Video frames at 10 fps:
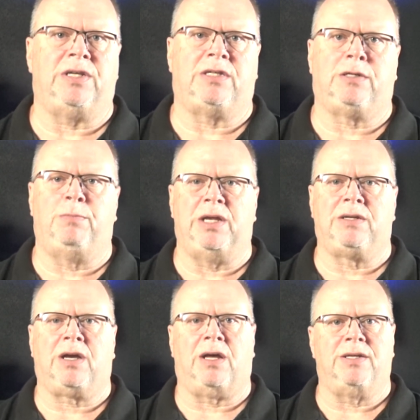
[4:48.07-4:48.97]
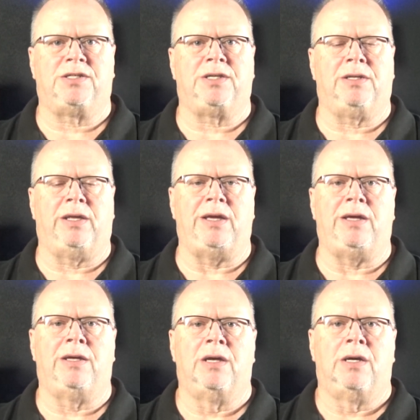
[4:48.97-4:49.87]
It's been
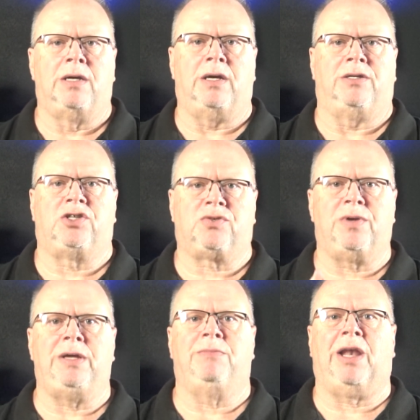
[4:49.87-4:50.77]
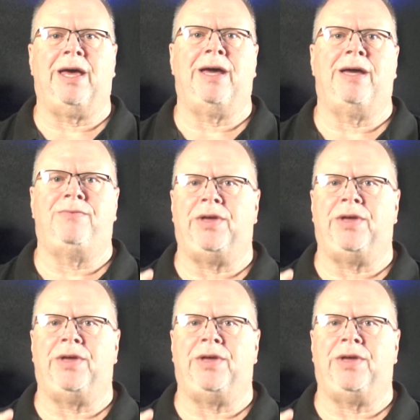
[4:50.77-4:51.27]
constantly streamlined.